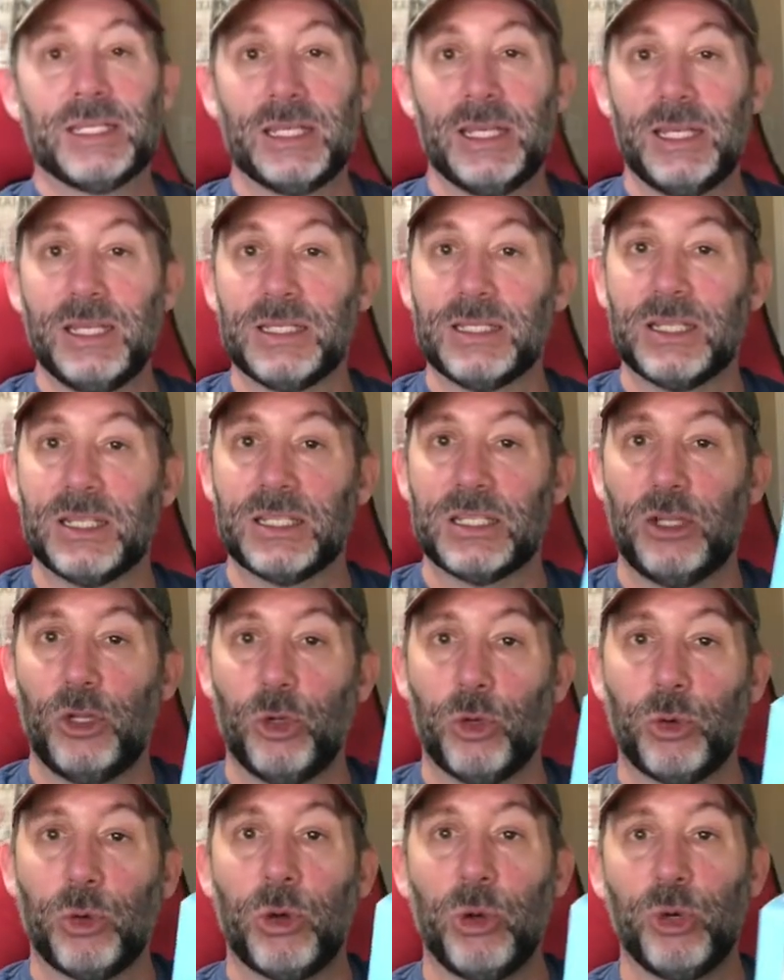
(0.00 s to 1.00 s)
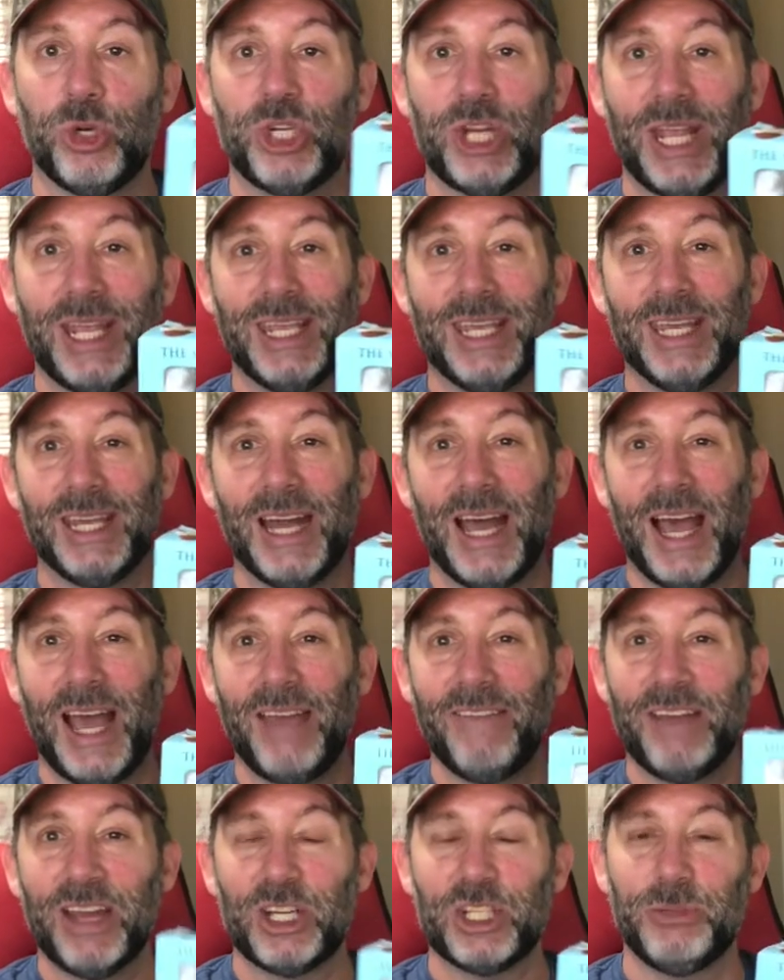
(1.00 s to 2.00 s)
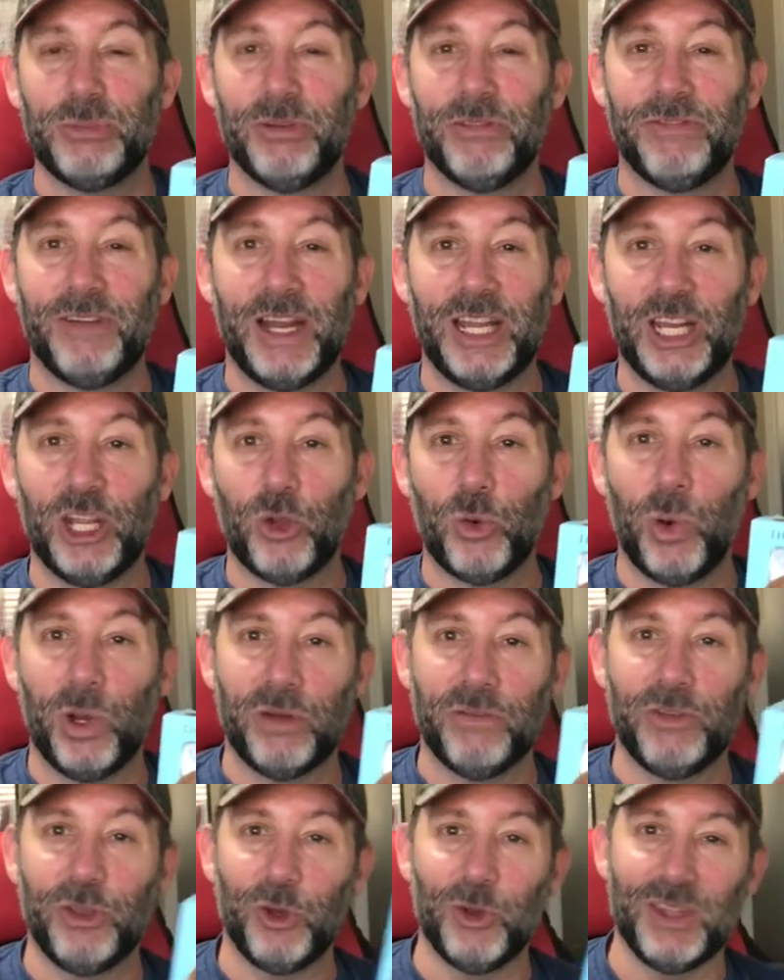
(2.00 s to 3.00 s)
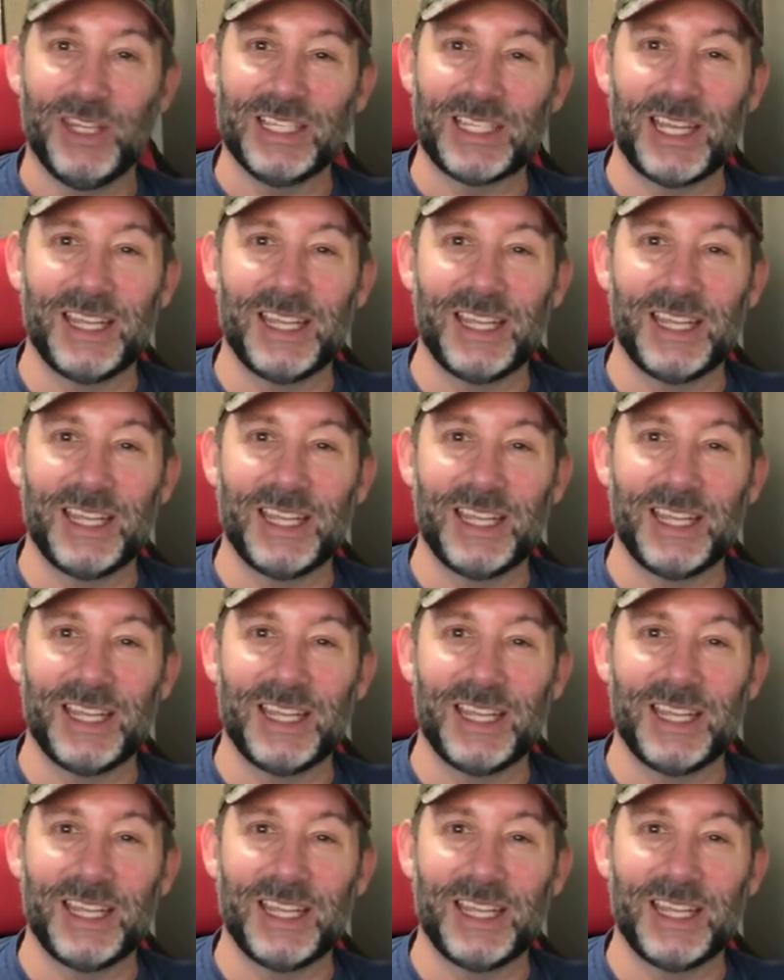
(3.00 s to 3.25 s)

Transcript: is this little crochet kit. I've actually been finding quite a few of these.